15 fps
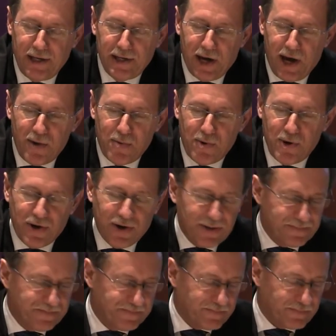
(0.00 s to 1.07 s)
In our work,
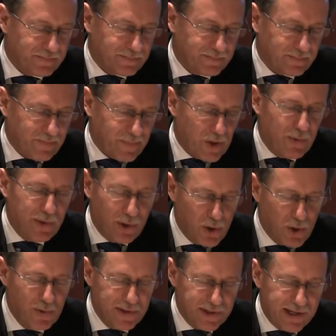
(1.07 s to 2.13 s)
we
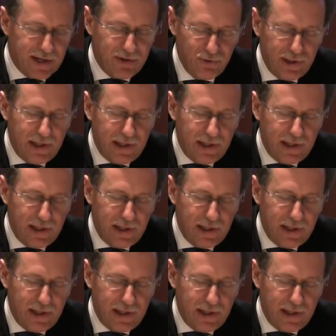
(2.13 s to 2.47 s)
always get